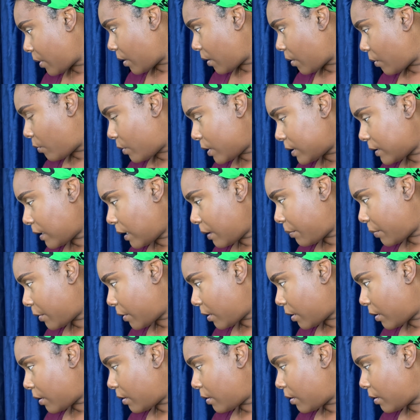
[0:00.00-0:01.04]
what type
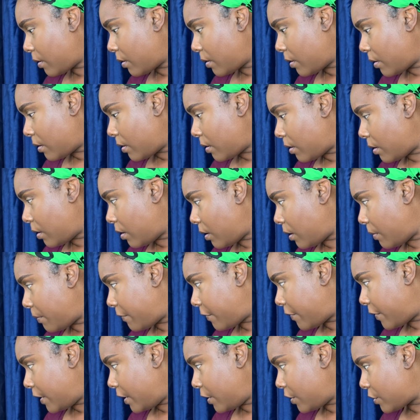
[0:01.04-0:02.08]
of um,
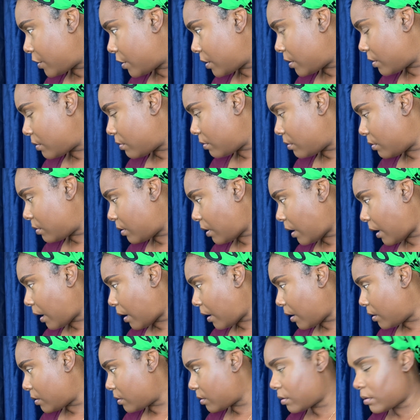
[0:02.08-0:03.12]
finish it, it
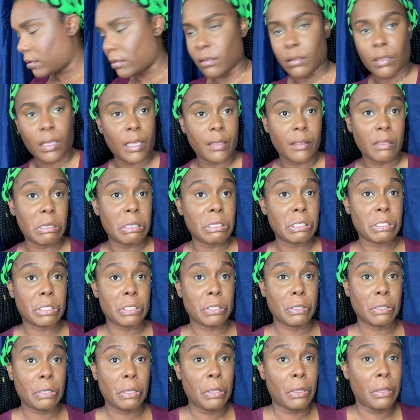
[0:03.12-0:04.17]
has. Neither does
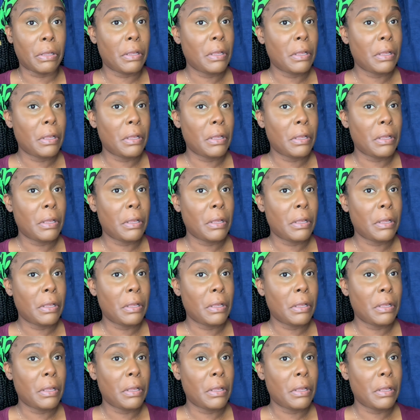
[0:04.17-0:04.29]
the,